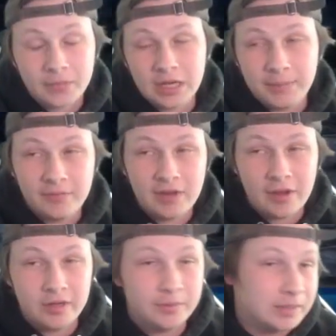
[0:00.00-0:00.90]
Gonna pivot out
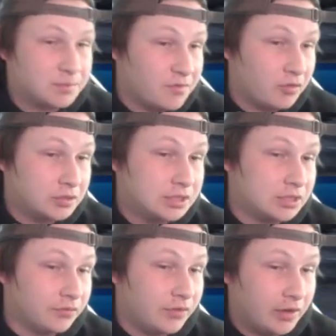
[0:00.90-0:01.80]
here because my Flurge is
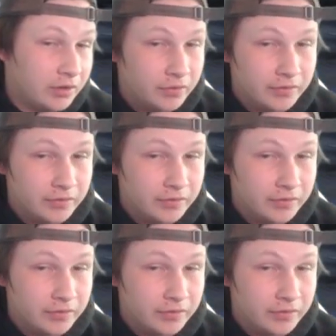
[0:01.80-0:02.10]
still very good in